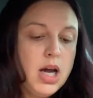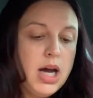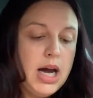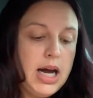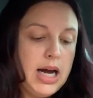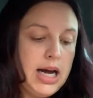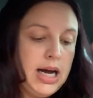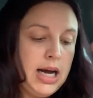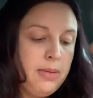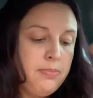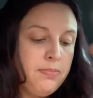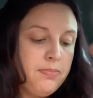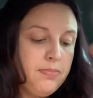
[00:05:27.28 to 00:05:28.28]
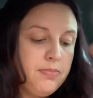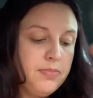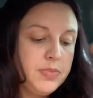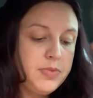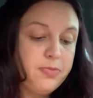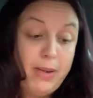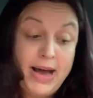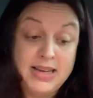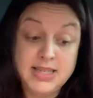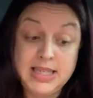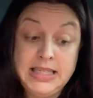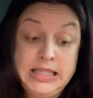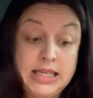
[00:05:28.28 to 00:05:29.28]
Past
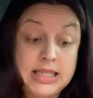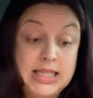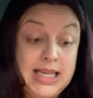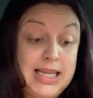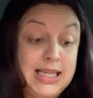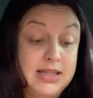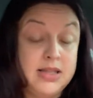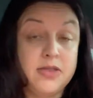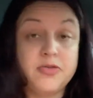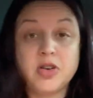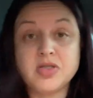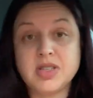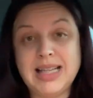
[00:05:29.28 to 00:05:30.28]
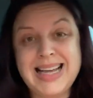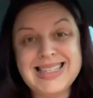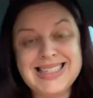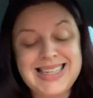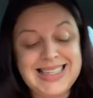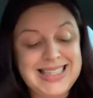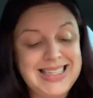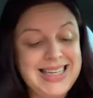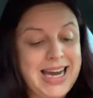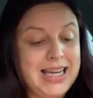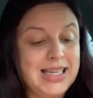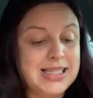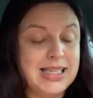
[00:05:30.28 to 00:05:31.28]
inductees. The first class,
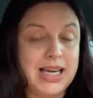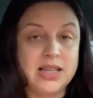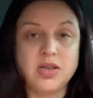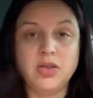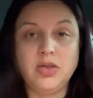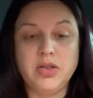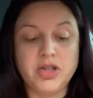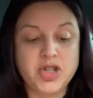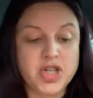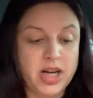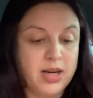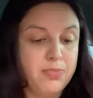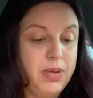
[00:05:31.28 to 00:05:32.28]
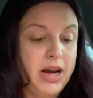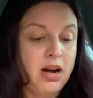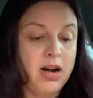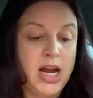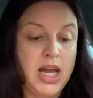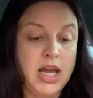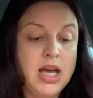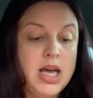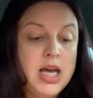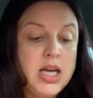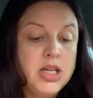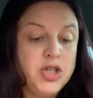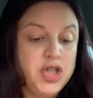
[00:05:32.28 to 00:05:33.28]
1986, included Chuck Berry,
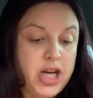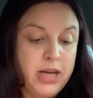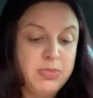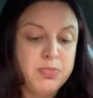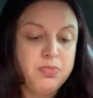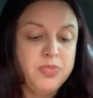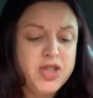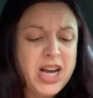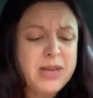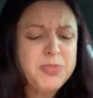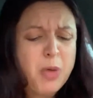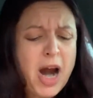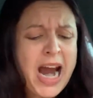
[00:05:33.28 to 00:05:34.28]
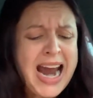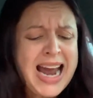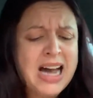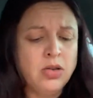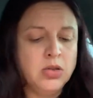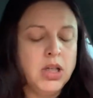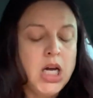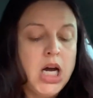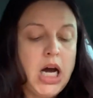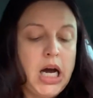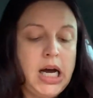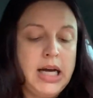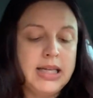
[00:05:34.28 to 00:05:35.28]
James Brown,
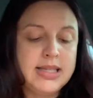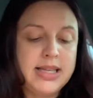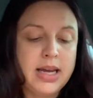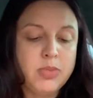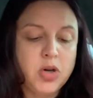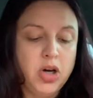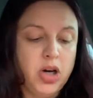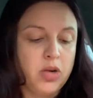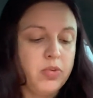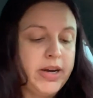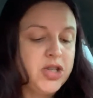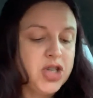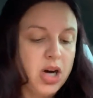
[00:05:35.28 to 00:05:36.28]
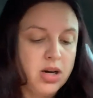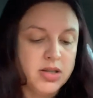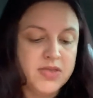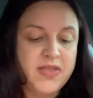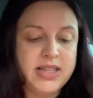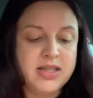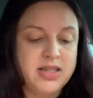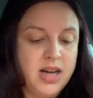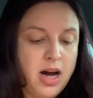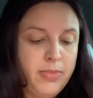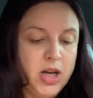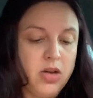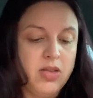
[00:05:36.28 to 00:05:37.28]
Sam Cooke, Ray Charles, Fats
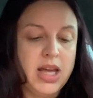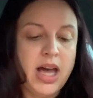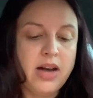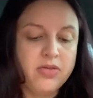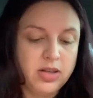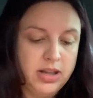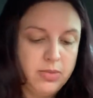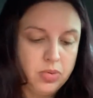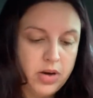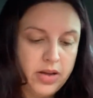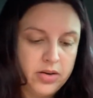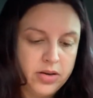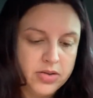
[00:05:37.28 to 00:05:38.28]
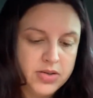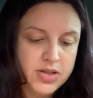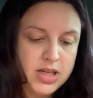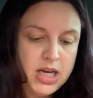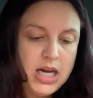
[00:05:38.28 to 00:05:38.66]
Domino, the Everly Brothers,